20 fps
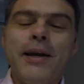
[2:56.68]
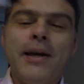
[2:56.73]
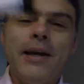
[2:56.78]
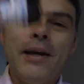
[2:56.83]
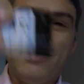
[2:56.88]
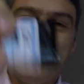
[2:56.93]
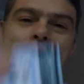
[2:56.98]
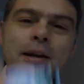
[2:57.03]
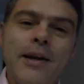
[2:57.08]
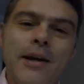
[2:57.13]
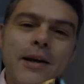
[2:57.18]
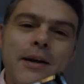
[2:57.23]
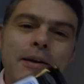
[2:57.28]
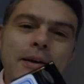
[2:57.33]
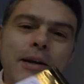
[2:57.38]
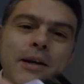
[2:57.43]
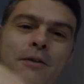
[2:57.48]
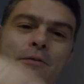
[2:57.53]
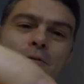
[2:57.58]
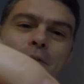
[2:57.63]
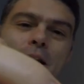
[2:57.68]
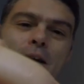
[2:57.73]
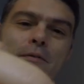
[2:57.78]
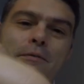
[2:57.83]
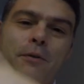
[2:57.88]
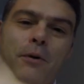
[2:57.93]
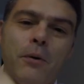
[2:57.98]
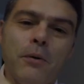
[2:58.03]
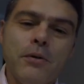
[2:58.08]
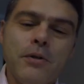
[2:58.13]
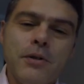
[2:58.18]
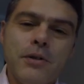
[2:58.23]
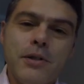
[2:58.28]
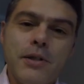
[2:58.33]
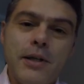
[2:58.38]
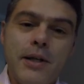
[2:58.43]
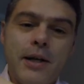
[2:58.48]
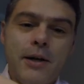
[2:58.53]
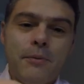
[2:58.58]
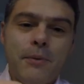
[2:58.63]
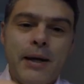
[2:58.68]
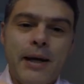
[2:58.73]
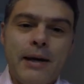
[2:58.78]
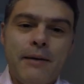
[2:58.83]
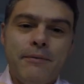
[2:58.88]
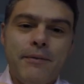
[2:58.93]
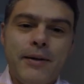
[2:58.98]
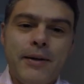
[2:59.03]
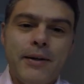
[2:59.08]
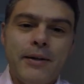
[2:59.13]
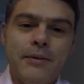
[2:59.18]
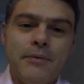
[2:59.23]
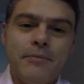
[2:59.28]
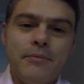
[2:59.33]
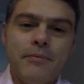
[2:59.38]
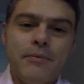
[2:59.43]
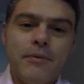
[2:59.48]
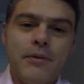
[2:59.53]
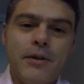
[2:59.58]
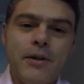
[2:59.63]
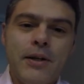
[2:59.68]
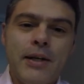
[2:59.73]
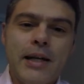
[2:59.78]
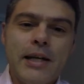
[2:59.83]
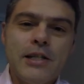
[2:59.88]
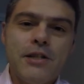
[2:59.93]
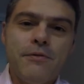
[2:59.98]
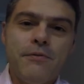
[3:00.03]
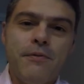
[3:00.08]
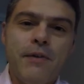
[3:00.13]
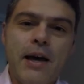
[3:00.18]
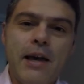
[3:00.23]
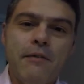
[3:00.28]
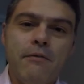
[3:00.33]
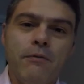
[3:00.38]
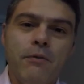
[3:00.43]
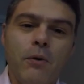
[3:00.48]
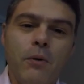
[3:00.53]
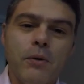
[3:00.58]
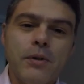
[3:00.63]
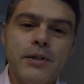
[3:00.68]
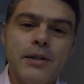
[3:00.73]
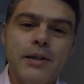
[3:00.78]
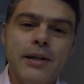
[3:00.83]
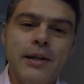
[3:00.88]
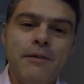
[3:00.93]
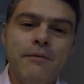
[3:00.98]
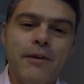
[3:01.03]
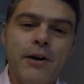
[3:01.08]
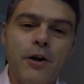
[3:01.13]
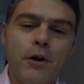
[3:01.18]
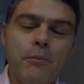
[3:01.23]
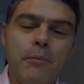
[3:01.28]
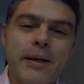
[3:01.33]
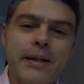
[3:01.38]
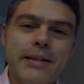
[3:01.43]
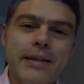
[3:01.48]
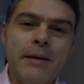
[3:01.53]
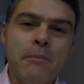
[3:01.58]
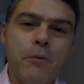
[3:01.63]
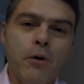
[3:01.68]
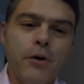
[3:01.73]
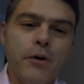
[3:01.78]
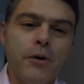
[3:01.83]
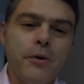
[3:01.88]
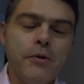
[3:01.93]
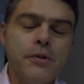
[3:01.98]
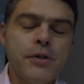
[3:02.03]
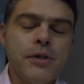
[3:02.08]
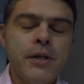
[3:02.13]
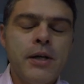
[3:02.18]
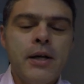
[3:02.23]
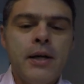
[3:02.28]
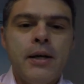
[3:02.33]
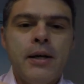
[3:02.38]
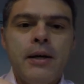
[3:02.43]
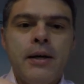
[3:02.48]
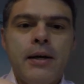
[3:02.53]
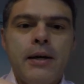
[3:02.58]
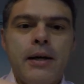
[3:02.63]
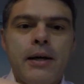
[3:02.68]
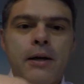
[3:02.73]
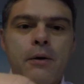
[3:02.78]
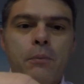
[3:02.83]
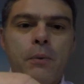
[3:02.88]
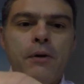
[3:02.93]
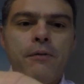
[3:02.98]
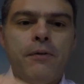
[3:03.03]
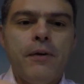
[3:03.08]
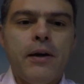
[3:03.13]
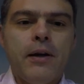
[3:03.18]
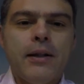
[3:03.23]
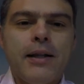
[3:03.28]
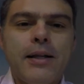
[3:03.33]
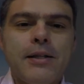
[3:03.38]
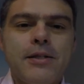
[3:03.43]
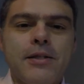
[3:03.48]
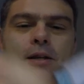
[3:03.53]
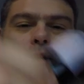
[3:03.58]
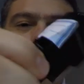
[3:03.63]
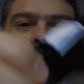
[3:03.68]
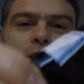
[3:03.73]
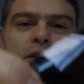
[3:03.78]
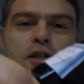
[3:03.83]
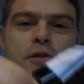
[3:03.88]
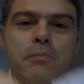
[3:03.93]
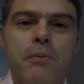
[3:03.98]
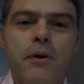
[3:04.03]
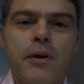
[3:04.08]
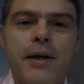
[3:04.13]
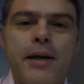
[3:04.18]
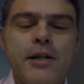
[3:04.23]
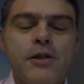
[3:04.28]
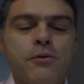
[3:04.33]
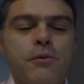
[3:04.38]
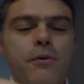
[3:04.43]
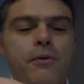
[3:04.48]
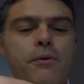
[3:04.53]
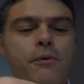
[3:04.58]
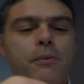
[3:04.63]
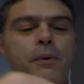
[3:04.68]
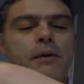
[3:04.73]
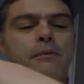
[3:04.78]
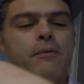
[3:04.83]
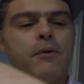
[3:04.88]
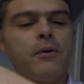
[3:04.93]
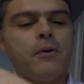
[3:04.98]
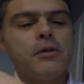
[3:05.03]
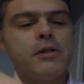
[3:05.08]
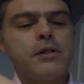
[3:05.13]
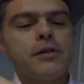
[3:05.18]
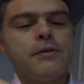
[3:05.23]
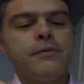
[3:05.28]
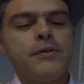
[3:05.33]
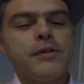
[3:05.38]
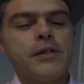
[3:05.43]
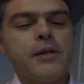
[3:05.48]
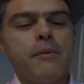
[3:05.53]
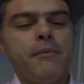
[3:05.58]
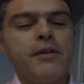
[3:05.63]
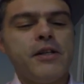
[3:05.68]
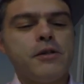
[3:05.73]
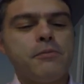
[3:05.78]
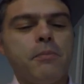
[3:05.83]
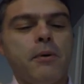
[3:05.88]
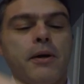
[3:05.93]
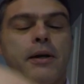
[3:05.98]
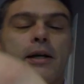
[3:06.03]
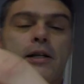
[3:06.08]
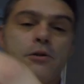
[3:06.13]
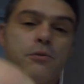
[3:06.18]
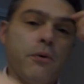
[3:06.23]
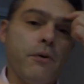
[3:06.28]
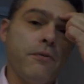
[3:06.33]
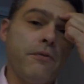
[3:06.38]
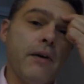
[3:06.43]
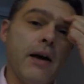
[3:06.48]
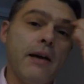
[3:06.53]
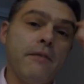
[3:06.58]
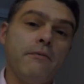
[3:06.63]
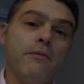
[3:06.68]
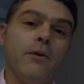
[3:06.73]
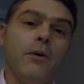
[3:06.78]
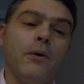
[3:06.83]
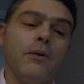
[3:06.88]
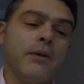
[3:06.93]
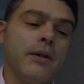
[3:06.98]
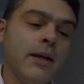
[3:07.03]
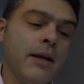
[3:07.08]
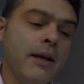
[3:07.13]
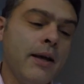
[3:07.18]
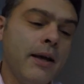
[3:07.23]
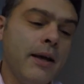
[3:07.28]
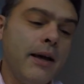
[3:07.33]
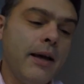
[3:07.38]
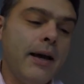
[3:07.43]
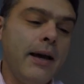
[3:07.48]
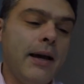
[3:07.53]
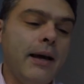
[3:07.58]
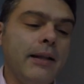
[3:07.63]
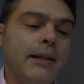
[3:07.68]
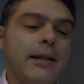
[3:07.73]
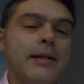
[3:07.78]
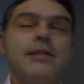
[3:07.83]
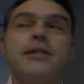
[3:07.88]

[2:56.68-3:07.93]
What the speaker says: in 5 volts, see now we have a nice 5 volt environment markers. We found that some of these plugins were 3 volts, some of these plugins were 5 volt. And that's